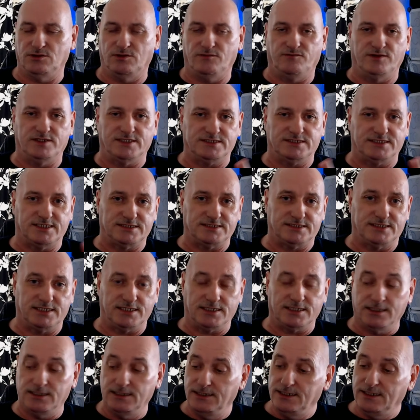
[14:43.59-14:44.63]
fantastic
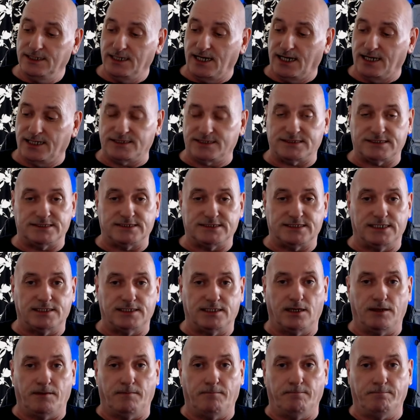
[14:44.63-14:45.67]
and as i said
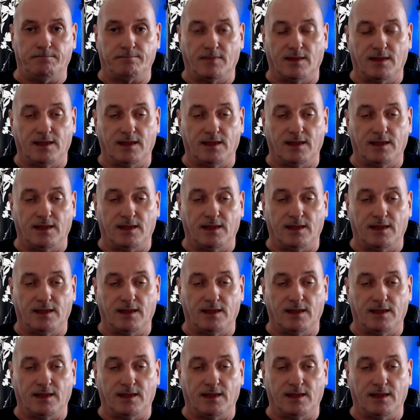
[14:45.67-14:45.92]
um,